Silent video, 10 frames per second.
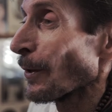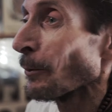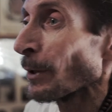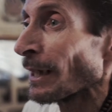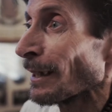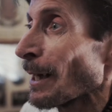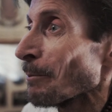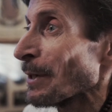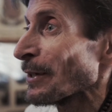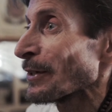they wouldn't let
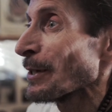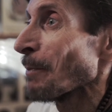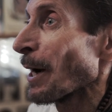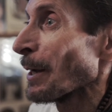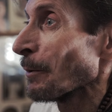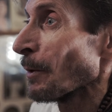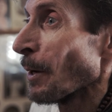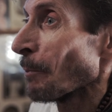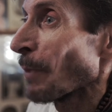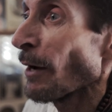me see my
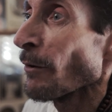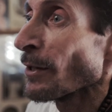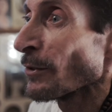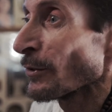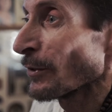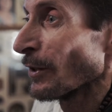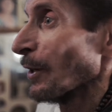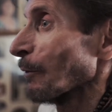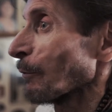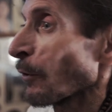parents
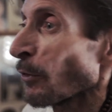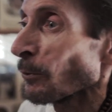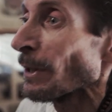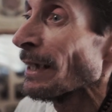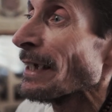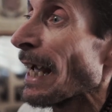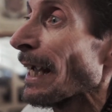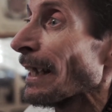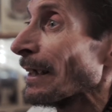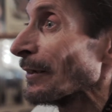for 3
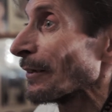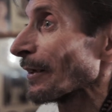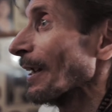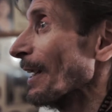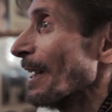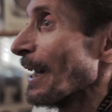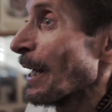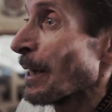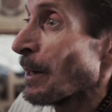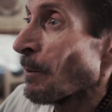days.
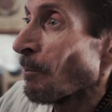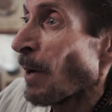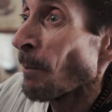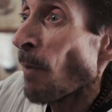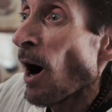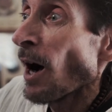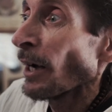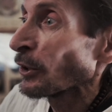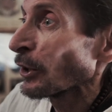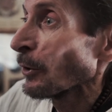And my ma,
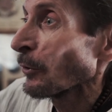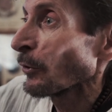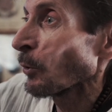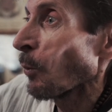she used to